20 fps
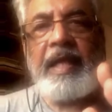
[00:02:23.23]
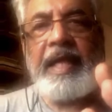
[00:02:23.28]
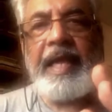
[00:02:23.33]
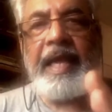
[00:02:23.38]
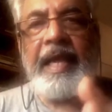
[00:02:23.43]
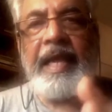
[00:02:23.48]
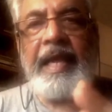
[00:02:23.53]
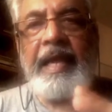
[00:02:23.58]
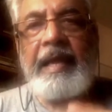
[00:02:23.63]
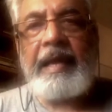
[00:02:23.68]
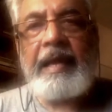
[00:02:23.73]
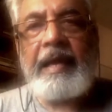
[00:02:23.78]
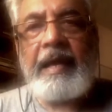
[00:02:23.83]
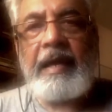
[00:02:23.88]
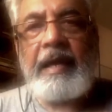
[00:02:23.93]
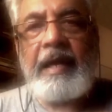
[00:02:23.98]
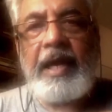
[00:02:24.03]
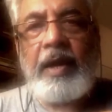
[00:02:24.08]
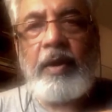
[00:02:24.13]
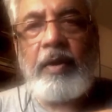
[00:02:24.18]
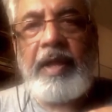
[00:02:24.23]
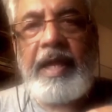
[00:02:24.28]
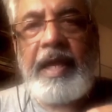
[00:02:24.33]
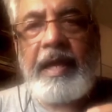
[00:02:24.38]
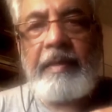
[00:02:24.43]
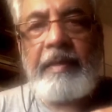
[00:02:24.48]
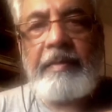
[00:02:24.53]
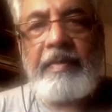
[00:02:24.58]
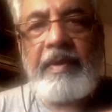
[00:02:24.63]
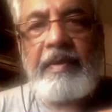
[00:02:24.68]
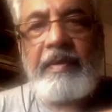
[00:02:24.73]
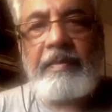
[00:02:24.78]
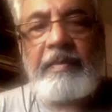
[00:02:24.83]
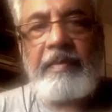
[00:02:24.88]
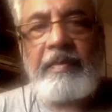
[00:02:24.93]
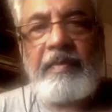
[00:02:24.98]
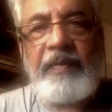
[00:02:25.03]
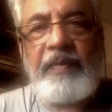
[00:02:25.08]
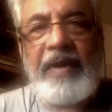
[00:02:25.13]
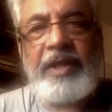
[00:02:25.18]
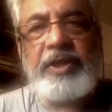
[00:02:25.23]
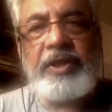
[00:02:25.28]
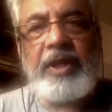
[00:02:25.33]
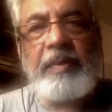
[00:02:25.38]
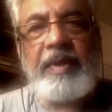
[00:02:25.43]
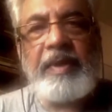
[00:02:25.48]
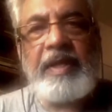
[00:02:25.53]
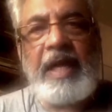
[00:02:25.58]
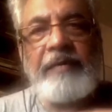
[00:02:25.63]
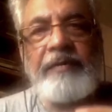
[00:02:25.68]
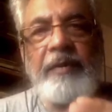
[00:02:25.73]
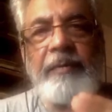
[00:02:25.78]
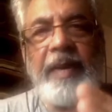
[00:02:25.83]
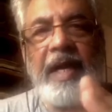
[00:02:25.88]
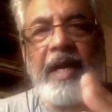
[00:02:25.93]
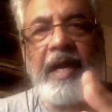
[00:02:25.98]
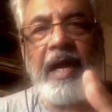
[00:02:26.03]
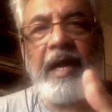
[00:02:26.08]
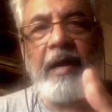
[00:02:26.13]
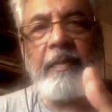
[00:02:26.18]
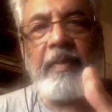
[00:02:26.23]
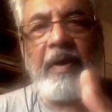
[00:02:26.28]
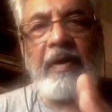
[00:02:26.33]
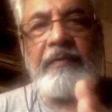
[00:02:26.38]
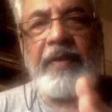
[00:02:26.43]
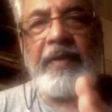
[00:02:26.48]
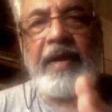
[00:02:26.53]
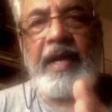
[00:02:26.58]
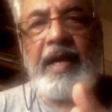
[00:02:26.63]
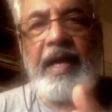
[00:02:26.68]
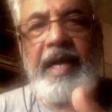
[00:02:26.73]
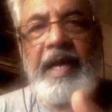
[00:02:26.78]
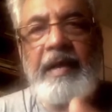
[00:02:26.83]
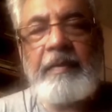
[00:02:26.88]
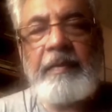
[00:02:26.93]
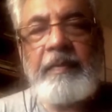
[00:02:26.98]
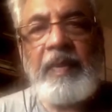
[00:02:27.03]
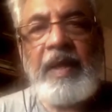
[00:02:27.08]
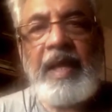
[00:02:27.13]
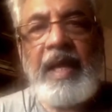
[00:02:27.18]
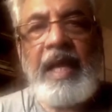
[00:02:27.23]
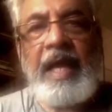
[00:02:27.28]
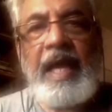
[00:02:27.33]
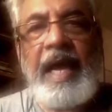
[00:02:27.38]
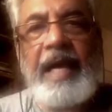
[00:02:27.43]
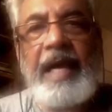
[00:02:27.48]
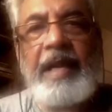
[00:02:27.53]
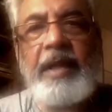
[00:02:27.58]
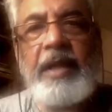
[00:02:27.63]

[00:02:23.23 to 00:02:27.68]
the the vegetables have to be cut perfectly, and the